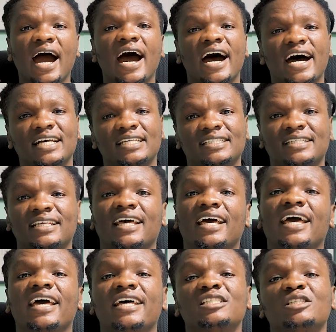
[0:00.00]
as
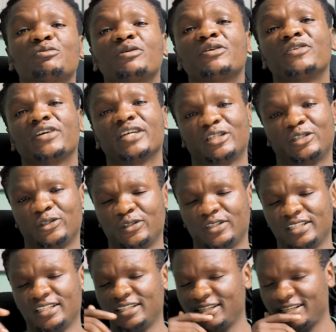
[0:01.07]

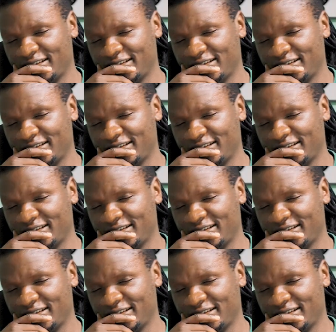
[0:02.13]
inspiration.